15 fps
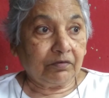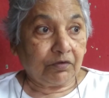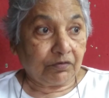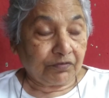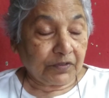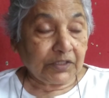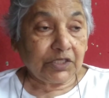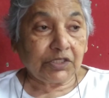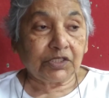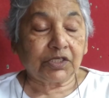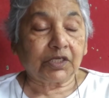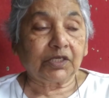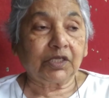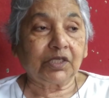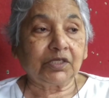for further
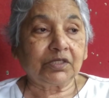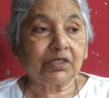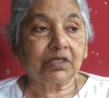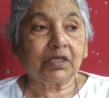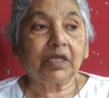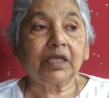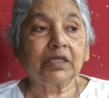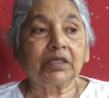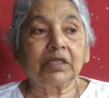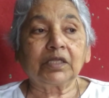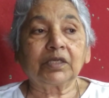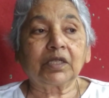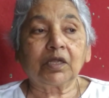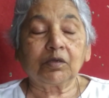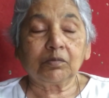studies and
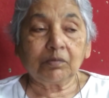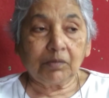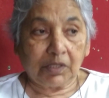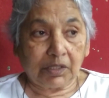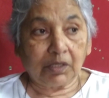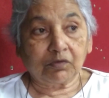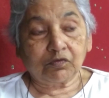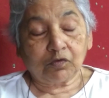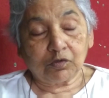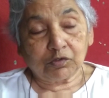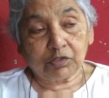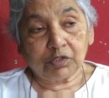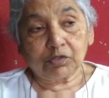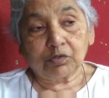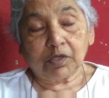then come, and of
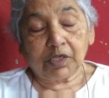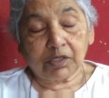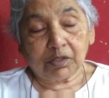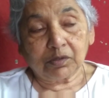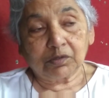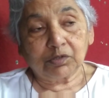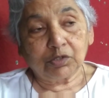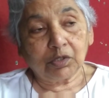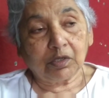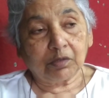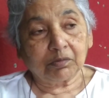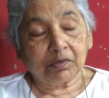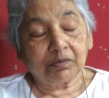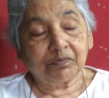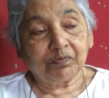course they used to get a good
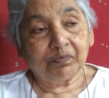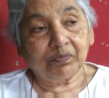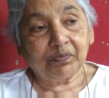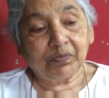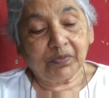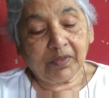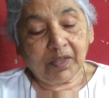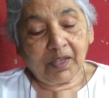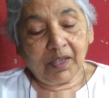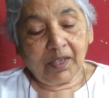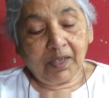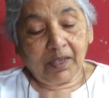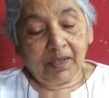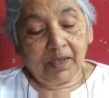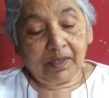job.
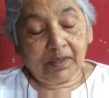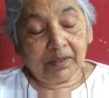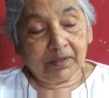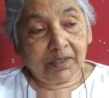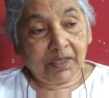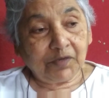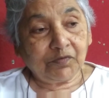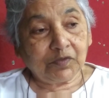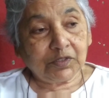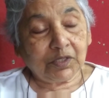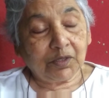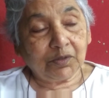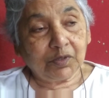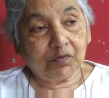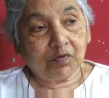That was
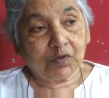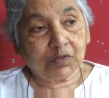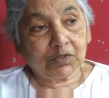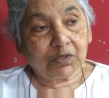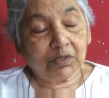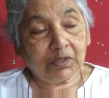how it was.